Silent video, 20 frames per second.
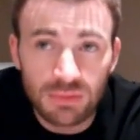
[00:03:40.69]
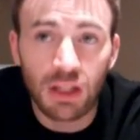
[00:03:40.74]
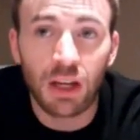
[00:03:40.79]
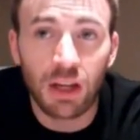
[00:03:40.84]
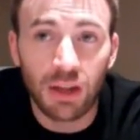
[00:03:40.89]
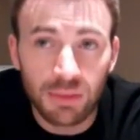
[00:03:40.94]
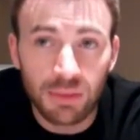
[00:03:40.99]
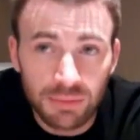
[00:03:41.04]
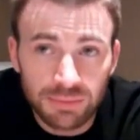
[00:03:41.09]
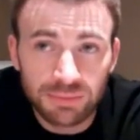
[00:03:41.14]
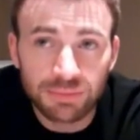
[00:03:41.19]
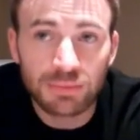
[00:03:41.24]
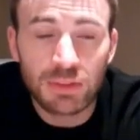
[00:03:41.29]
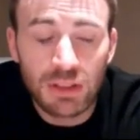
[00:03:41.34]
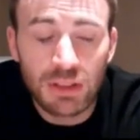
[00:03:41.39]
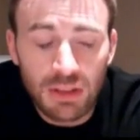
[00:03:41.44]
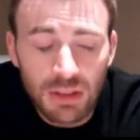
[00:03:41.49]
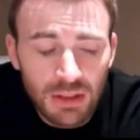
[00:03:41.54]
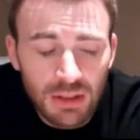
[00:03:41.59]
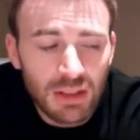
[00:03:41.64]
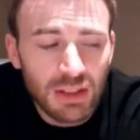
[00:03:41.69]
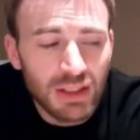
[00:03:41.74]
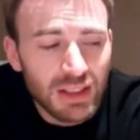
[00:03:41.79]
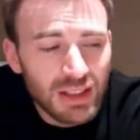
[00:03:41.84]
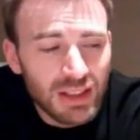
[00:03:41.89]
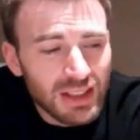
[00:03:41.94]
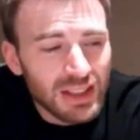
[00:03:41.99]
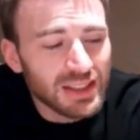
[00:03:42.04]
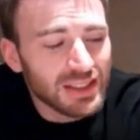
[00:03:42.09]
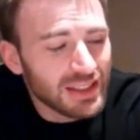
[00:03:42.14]
Yeah.
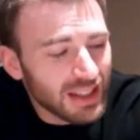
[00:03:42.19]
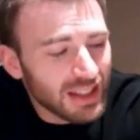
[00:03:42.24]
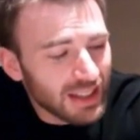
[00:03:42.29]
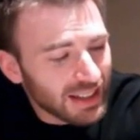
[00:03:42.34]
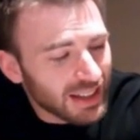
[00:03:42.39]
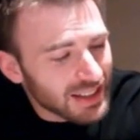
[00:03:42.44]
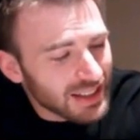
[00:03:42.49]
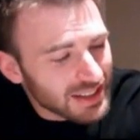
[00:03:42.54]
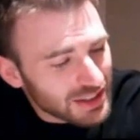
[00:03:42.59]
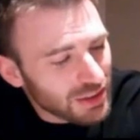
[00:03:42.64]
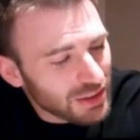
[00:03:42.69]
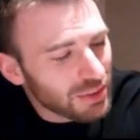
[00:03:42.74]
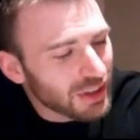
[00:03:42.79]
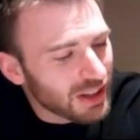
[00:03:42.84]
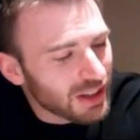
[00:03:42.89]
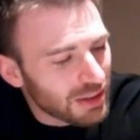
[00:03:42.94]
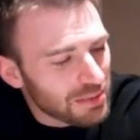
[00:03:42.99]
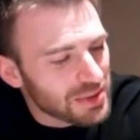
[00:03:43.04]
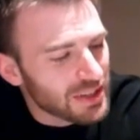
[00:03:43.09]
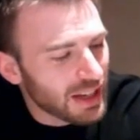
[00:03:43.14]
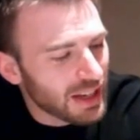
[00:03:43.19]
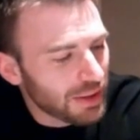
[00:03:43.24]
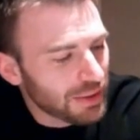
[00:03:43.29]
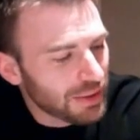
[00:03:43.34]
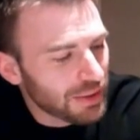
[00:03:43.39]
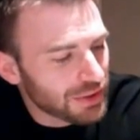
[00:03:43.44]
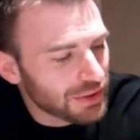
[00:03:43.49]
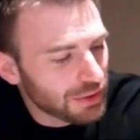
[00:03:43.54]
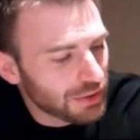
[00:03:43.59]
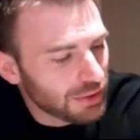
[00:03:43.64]
See, I guess you know what it comes
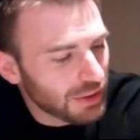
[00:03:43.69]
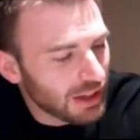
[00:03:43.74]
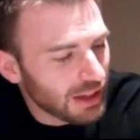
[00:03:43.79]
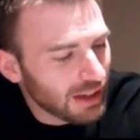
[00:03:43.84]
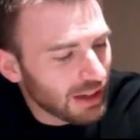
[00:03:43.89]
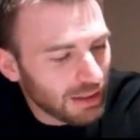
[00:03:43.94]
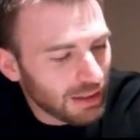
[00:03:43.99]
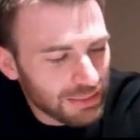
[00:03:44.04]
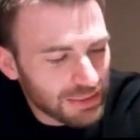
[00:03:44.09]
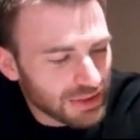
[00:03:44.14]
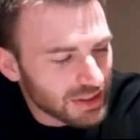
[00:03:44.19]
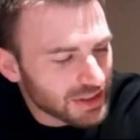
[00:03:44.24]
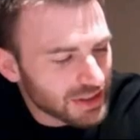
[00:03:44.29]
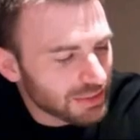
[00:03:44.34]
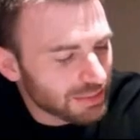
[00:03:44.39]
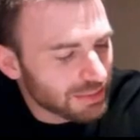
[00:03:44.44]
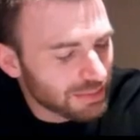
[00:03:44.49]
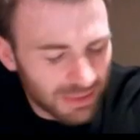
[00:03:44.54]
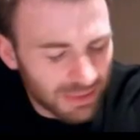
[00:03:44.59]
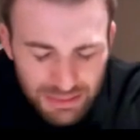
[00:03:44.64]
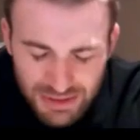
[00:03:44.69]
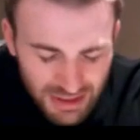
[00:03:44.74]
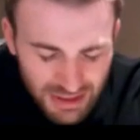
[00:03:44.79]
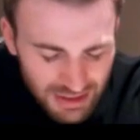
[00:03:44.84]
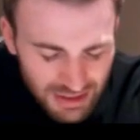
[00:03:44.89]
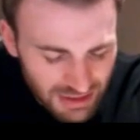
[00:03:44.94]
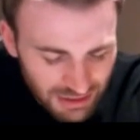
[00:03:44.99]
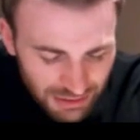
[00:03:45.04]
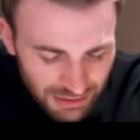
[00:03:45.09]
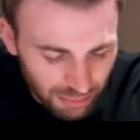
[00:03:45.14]
down to. I'm such a, I'm
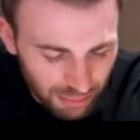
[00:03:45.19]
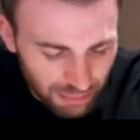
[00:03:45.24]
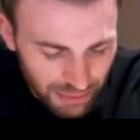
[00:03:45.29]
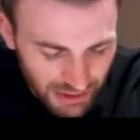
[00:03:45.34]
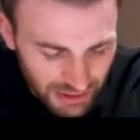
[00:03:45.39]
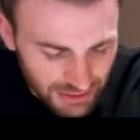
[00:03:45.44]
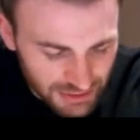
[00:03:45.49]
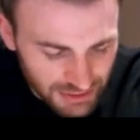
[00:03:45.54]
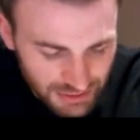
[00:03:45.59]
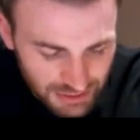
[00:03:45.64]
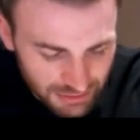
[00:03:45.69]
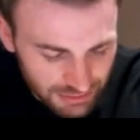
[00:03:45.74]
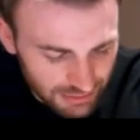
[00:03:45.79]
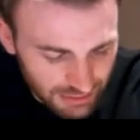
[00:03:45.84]
such a little bitch.